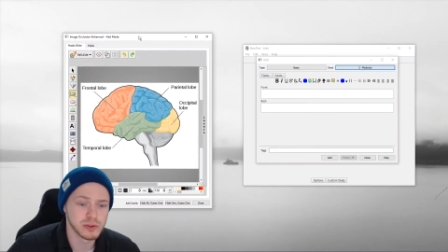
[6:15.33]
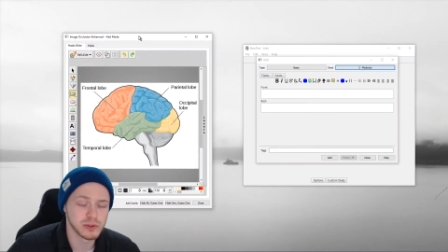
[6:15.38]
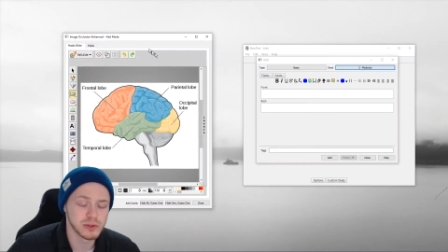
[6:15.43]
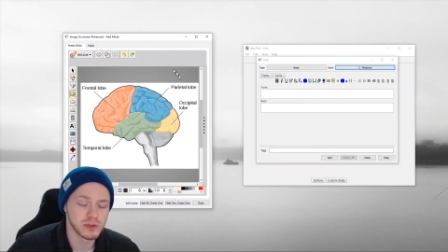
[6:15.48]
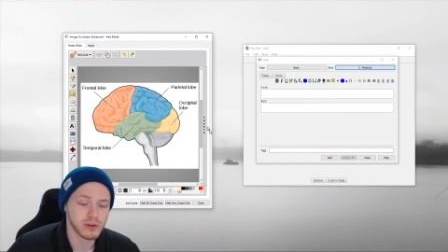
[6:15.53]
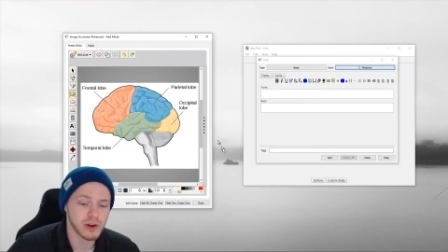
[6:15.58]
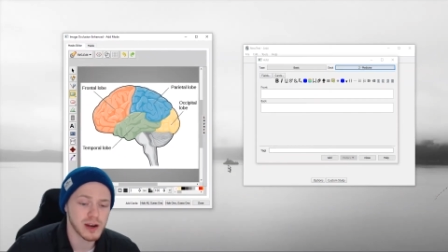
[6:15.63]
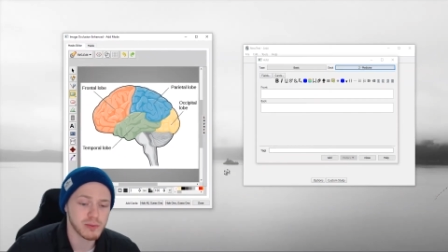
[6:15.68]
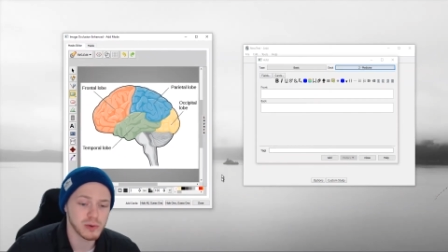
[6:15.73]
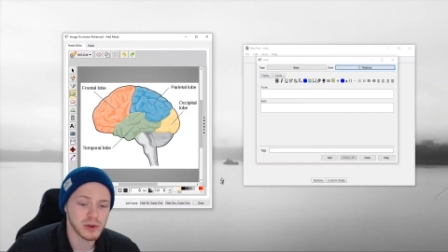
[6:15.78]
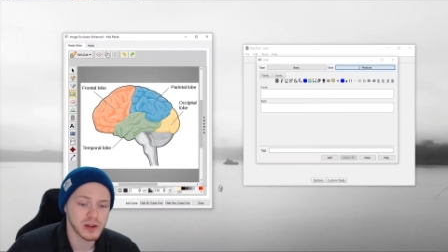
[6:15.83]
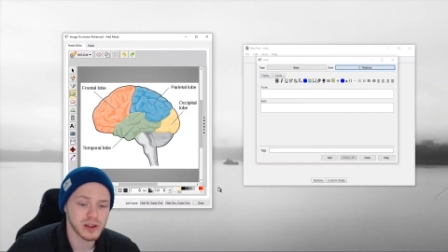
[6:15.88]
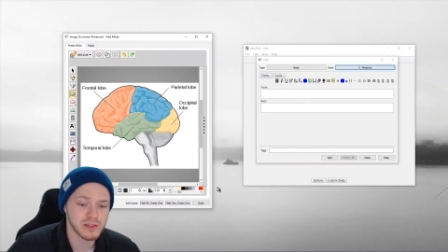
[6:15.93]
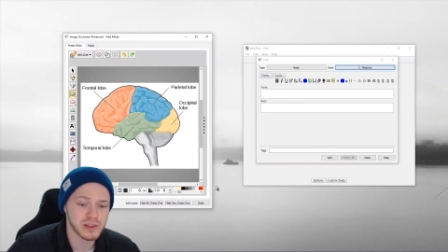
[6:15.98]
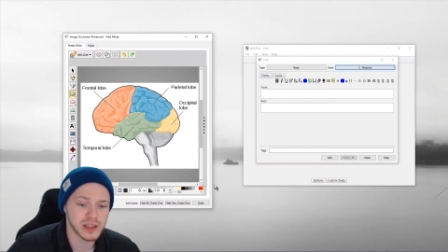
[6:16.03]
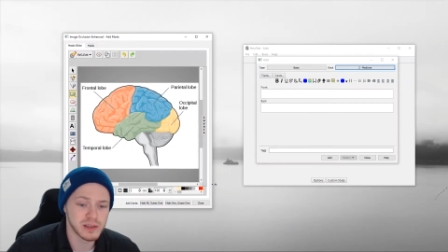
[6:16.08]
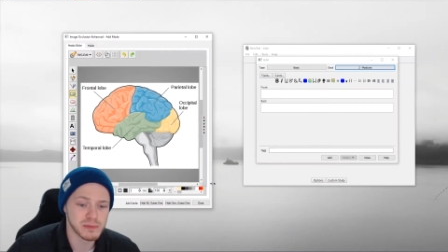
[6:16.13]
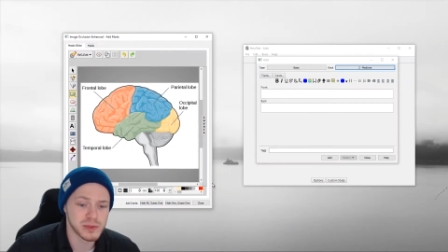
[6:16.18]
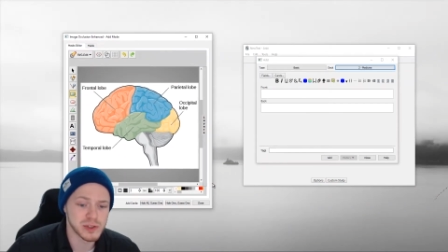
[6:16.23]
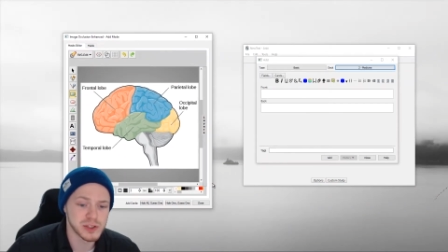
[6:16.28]
grab whatever
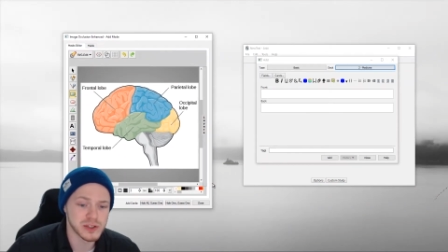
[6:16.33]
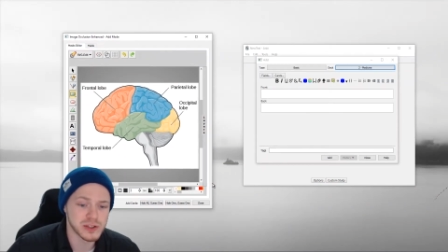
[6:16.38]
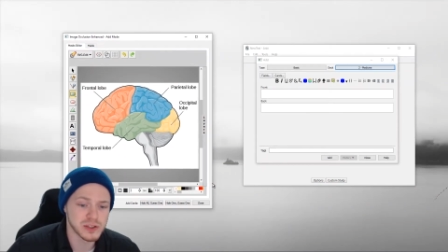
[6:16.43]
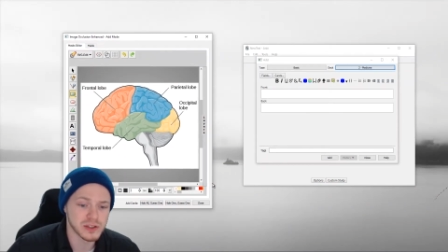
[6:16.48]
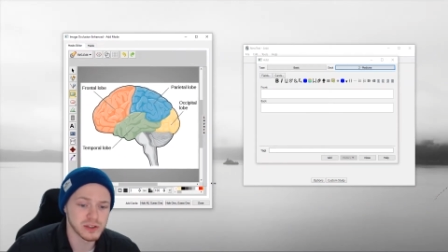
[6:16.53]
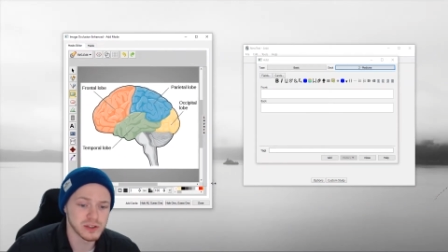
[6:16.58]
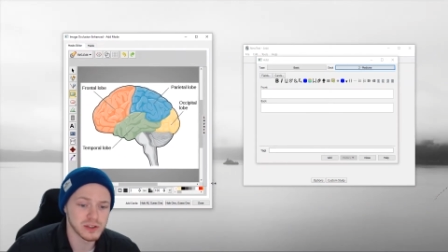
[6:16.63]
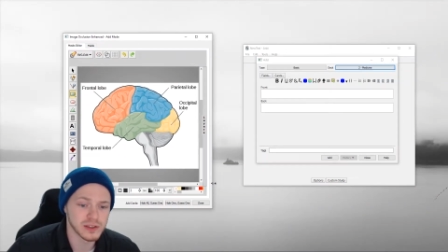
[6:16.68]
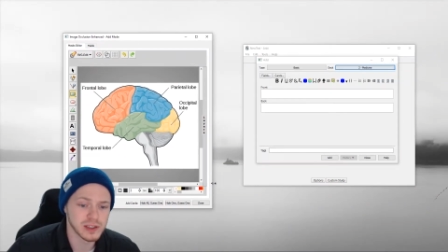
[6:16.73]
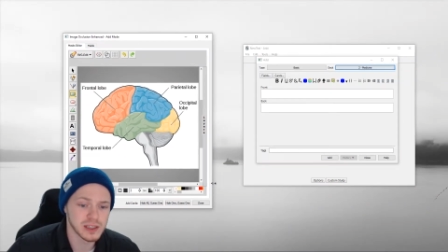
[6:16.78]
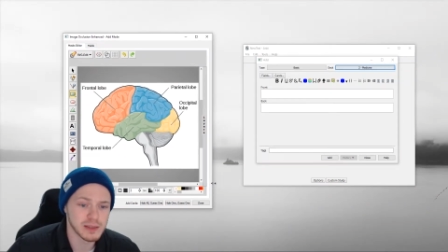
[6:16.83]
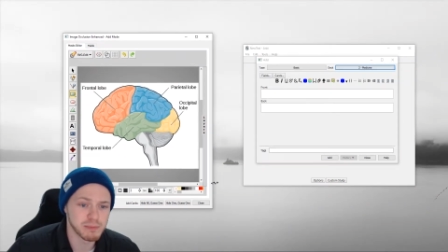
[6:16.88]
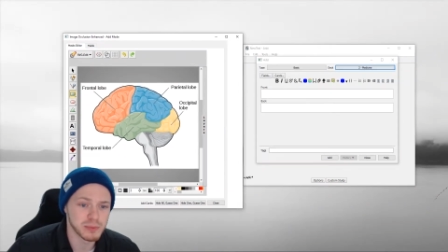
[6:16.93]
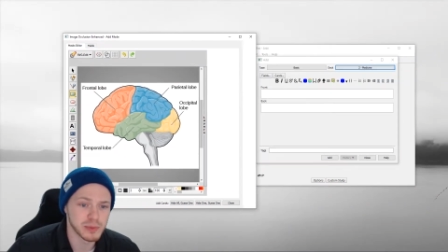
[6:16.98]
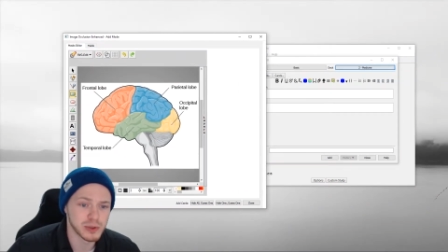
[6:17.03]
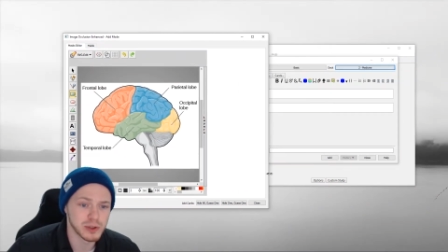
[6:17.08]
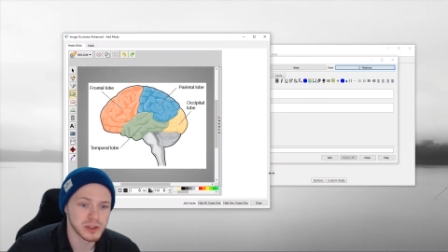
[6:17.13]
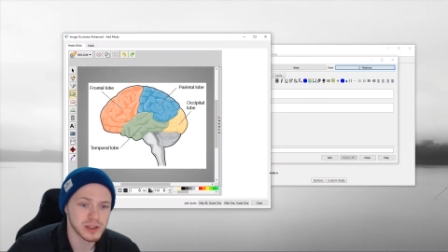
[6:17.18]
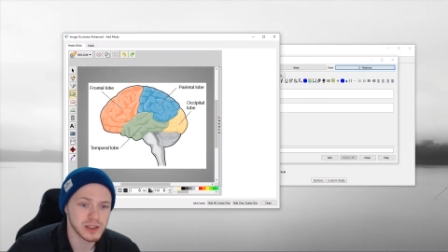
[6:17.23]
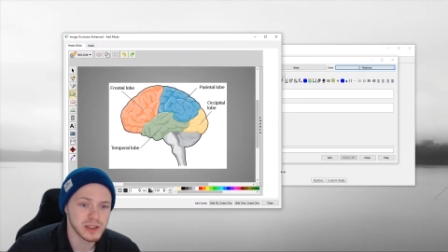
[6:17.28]
image is on your
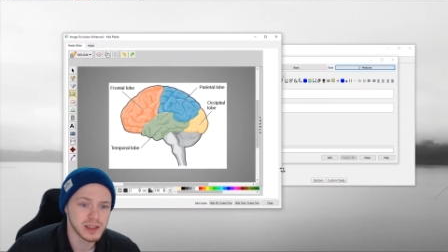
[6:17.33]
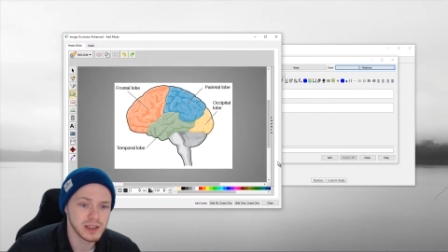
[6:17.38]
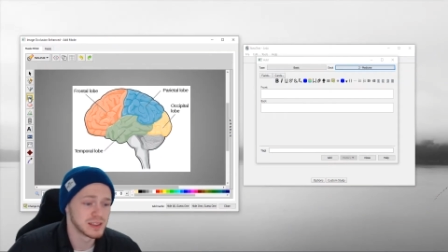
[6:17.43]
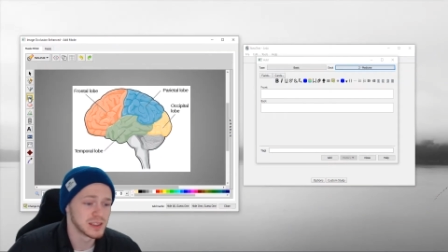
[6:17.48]
clipboard.